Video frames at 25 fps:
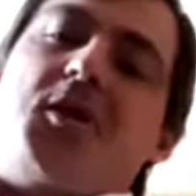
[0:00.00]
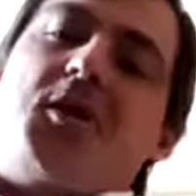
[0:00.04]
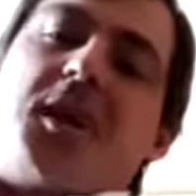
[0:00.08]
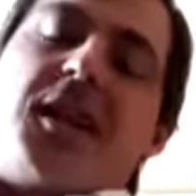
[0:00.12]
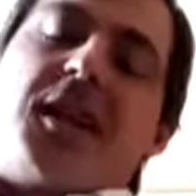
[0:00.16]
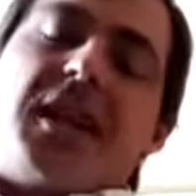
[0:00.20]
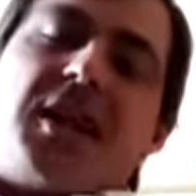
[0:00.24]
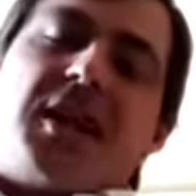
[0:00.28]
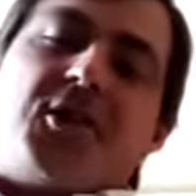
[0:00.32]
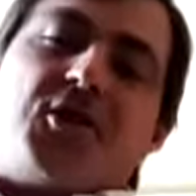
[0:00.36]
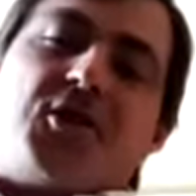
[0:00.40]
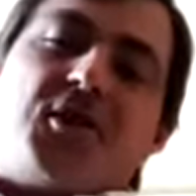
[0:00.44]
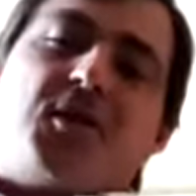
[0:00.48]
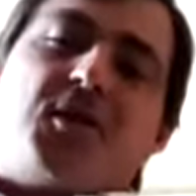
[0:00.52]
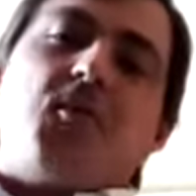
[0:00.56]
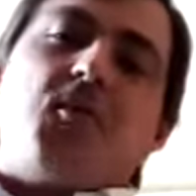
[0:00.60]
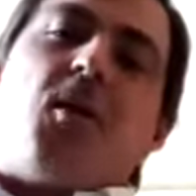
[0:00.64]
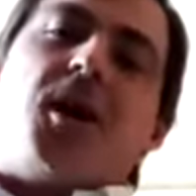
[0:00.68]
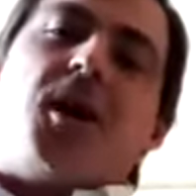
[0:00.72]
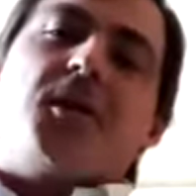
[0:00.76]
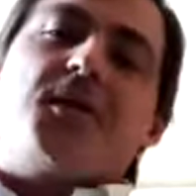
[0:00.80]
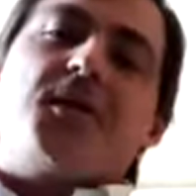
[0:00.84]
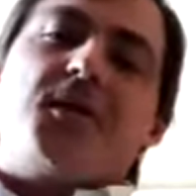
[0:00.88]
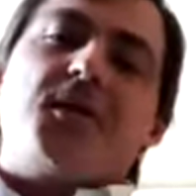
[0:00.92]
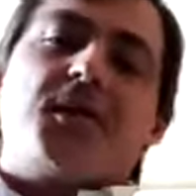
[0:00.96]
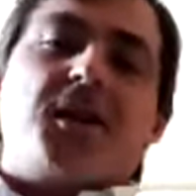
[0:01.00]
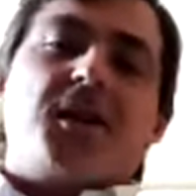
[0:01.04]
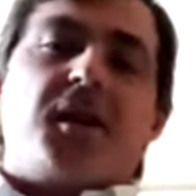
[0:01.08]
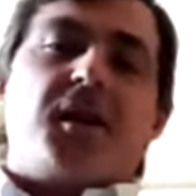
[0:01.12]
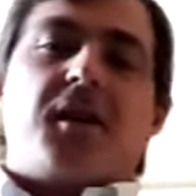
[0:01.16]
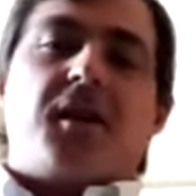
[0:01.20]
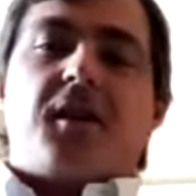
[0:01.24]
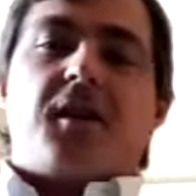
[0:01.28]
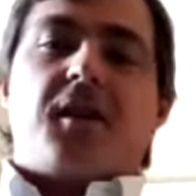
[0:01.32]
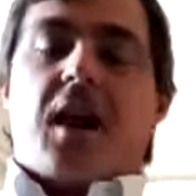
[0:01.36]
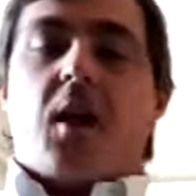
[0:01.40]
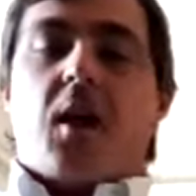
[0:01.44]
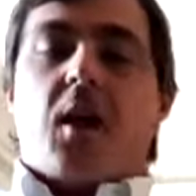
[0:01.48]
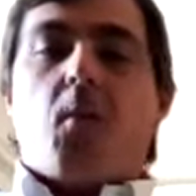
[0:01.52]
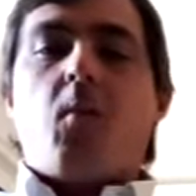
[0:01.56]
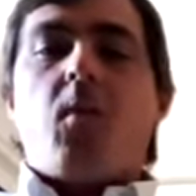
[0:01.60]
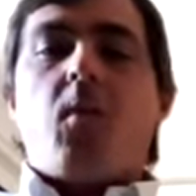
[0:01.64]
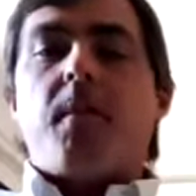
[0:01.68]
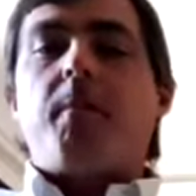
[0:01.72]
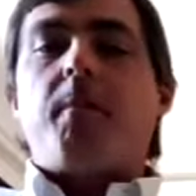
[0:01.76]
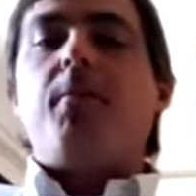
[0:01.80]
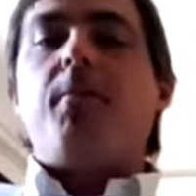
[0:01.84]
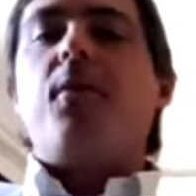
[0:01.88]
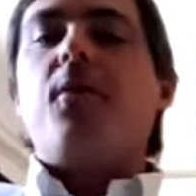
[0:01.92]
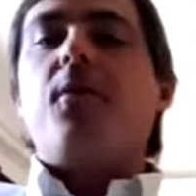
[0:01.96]
legend wants that at one
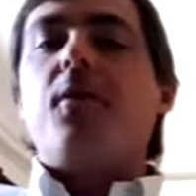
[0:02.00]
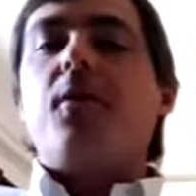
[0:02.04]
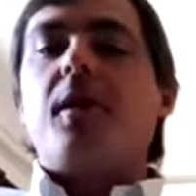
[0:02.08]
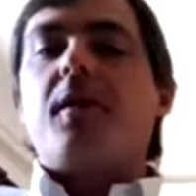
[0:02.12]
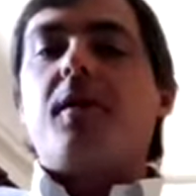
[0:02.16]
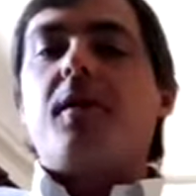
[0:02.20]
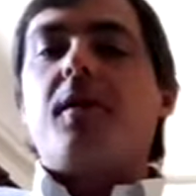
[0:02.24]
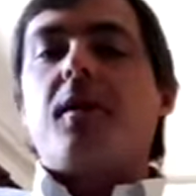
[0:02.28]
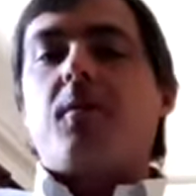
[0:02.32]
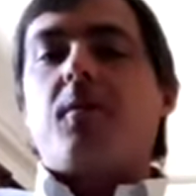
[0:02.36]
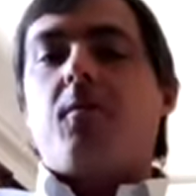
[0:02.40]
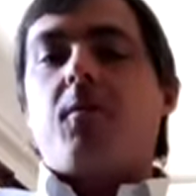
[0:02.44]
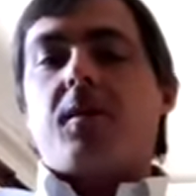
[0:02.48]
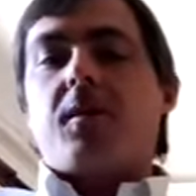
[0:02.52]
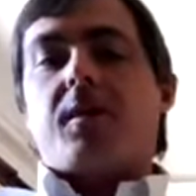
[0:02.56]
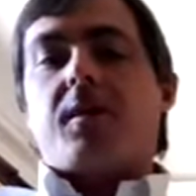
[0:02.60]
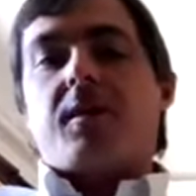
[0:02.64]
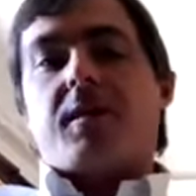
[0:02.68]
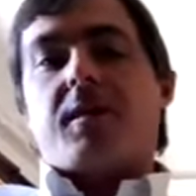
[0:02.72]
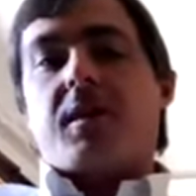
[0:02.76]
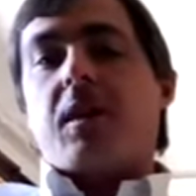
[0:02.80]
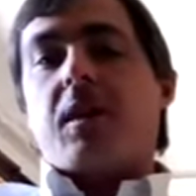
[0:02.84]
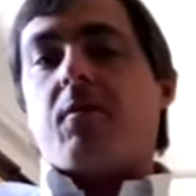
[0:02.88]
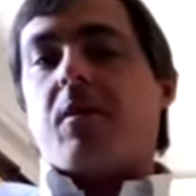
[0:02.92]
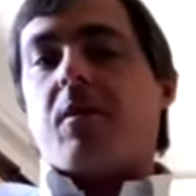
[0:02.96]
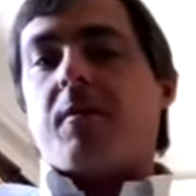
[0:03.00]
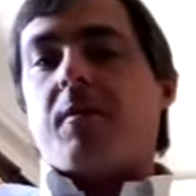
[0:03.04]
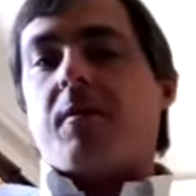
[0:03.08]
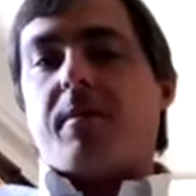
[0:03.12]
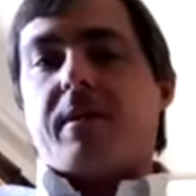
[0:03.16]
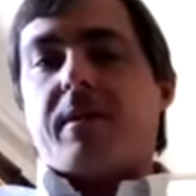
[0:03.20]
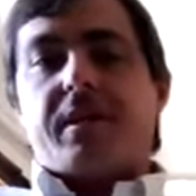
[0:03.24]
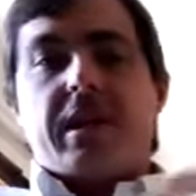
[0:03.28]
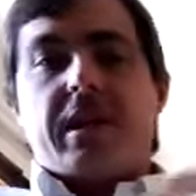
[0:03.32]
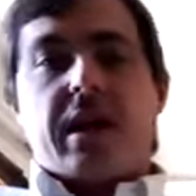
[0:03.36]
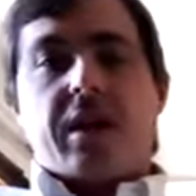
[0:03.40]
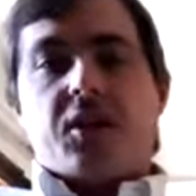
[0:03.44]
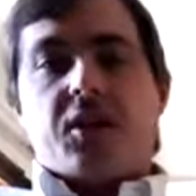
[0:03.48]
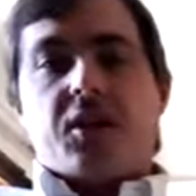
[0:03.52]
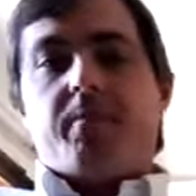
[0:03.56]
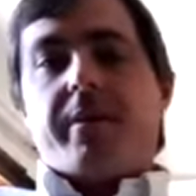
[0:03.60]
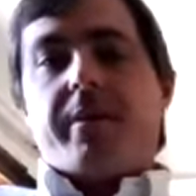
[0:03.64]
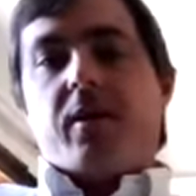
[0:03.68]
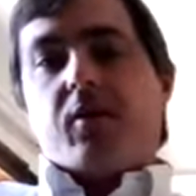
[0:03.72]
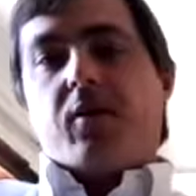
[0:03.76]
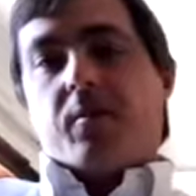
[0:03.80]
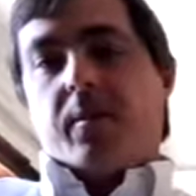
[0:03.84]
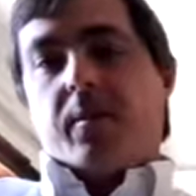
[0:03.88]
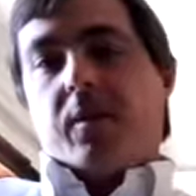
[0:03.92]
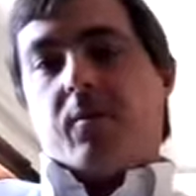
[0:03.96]
point there was a secret passage
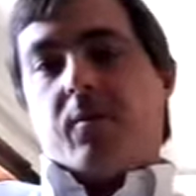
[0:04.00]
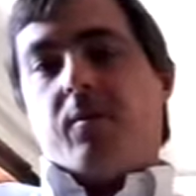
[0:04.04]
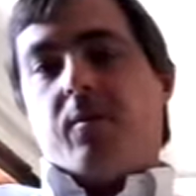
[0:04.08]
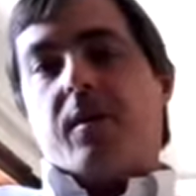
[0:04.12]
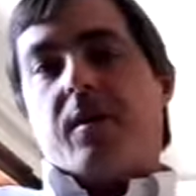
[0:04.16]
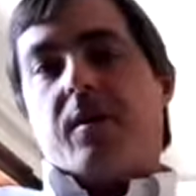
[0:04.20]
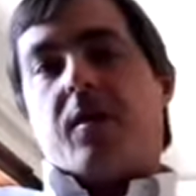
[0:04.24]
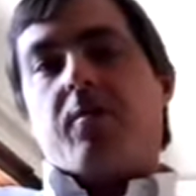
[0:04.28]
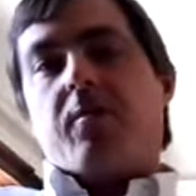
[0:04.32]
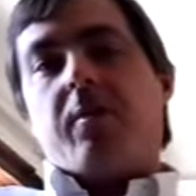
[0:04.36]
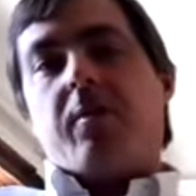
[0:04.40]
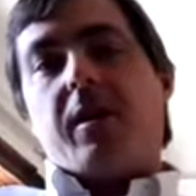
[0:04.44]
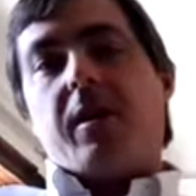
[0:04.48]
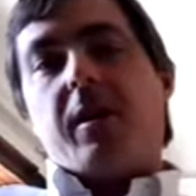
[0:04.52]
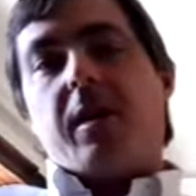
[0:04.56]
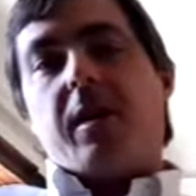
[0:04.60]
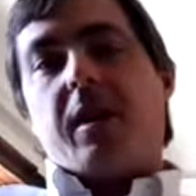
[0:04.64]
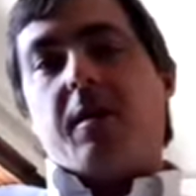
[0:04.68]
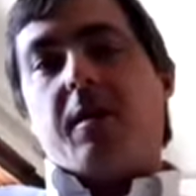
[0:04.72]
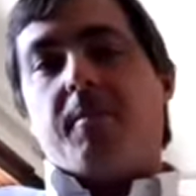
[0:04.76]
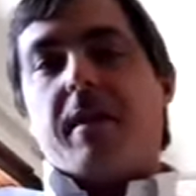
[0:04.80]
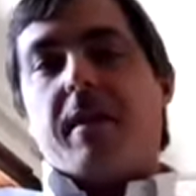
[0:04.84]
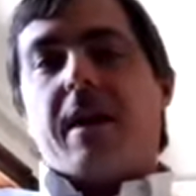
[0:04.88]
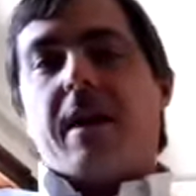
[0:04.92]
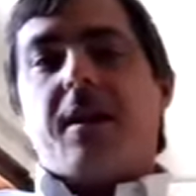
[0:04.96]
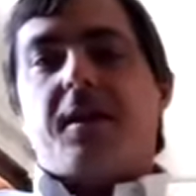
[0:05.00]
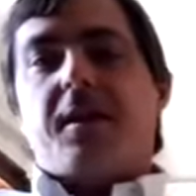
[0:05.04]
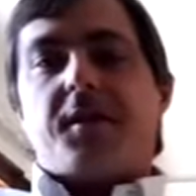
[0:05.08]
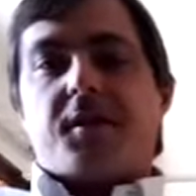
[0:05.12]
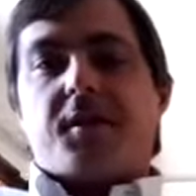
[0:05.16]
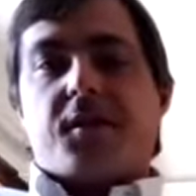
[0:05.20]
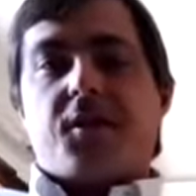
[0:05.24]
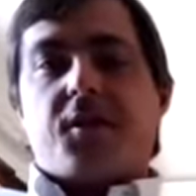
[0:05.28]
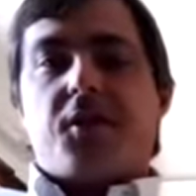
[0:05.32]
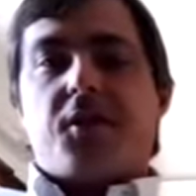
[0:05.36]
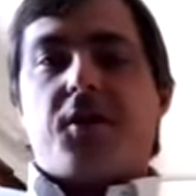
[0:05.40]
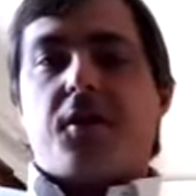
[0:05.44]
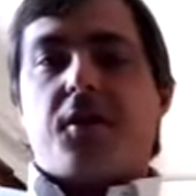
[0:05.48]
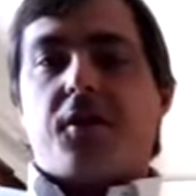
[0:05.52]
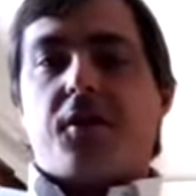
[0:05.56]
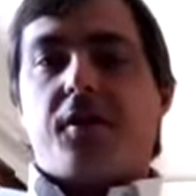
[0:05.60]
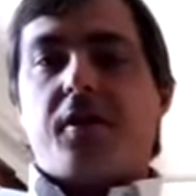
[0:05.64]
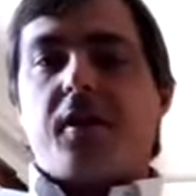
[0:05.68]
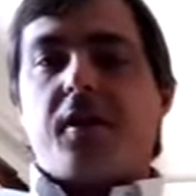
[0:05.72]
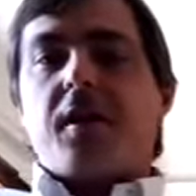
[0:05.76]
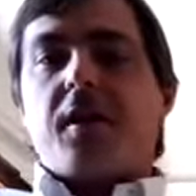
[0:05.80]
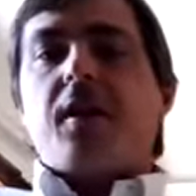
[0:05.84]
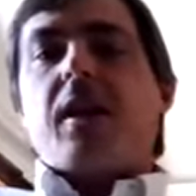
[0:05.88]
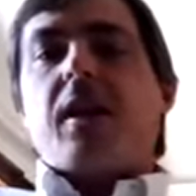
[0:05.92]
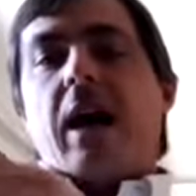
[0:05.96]
built between the Quirinale Palace and here,
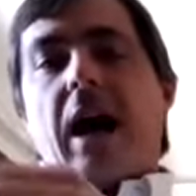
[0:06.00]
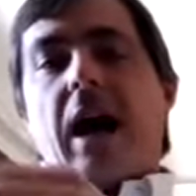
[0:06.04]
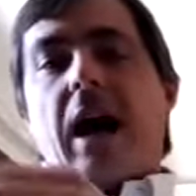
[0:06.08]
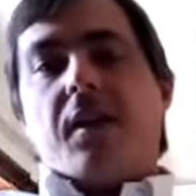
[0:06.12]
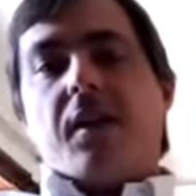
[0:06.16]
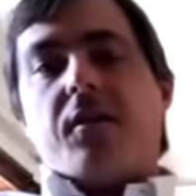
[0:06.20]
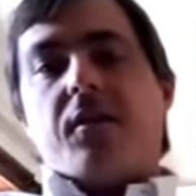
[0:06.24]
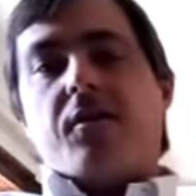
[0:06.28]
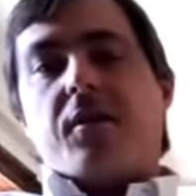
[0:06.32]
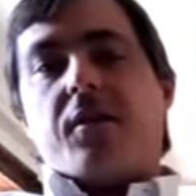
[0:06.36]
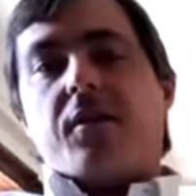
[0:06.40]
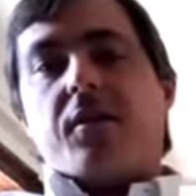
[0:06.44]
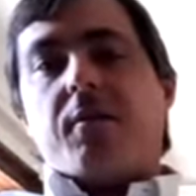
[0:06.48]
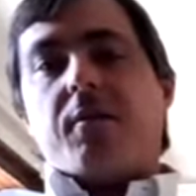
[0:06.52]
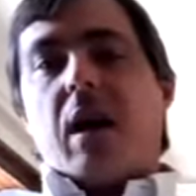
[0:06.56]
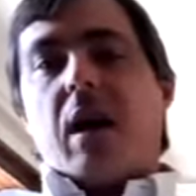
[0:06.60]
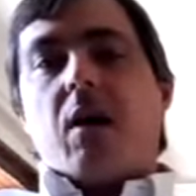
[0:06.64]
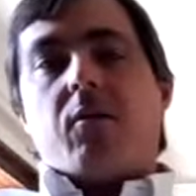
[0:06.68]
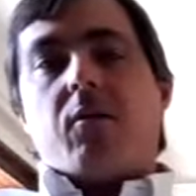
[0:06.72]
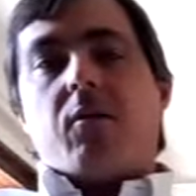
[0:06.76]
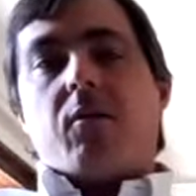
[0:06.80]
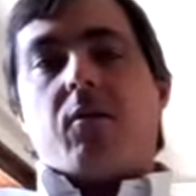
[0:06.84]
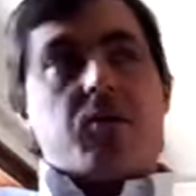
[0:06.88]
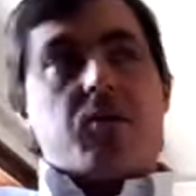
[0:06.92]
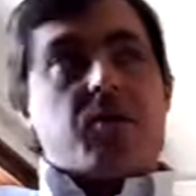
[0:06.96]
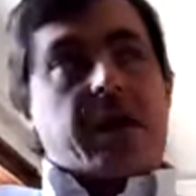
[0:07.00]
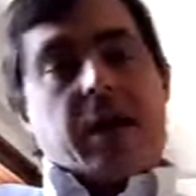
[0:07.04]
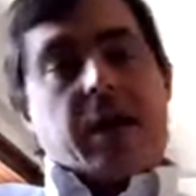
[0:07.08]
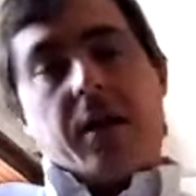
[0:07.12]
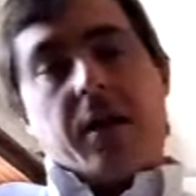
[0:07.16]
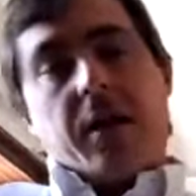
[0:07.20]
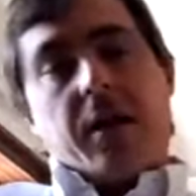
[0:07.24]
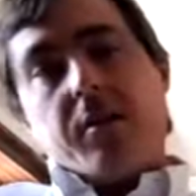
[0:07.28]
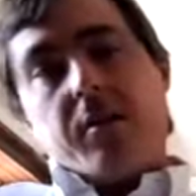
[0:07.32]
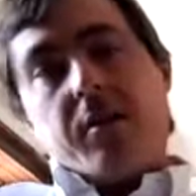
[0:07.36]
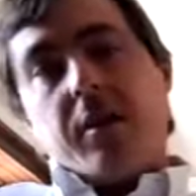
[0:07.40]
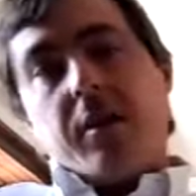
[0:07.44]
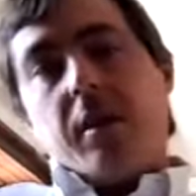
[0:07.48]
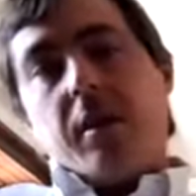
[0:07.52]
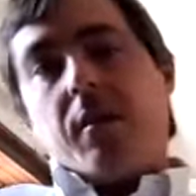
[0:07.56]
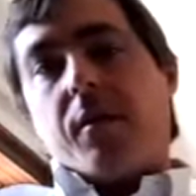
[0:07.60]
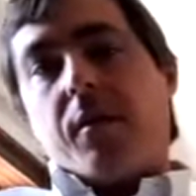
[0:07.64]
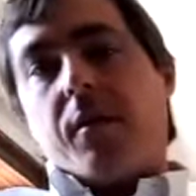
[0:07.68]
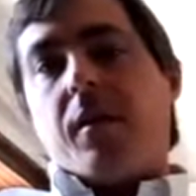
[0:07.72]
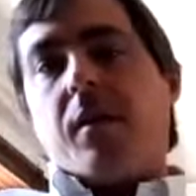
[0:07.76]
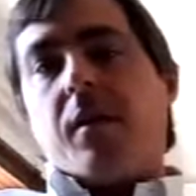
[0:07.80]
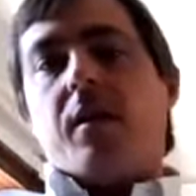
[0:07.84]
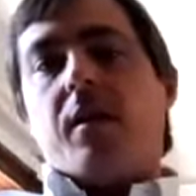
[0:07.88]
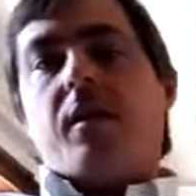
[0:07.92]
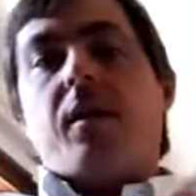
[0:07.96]
underground, going underneath
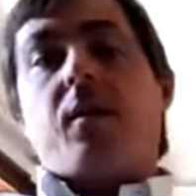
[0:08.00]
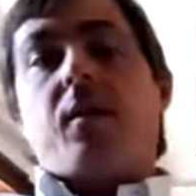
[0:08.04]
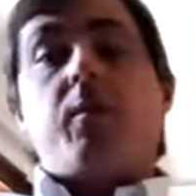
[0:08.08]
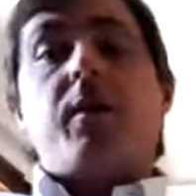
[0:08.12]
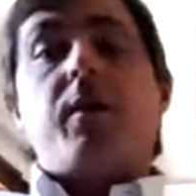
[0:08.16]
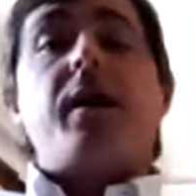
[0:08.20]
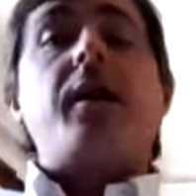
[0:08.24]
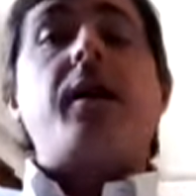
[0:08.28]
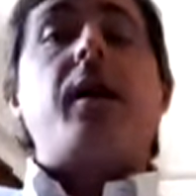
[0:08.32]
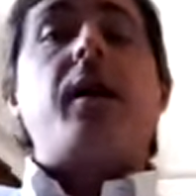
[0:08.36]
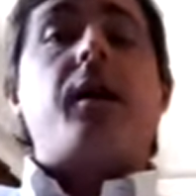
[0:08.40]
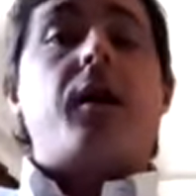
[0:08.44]
the Quirinale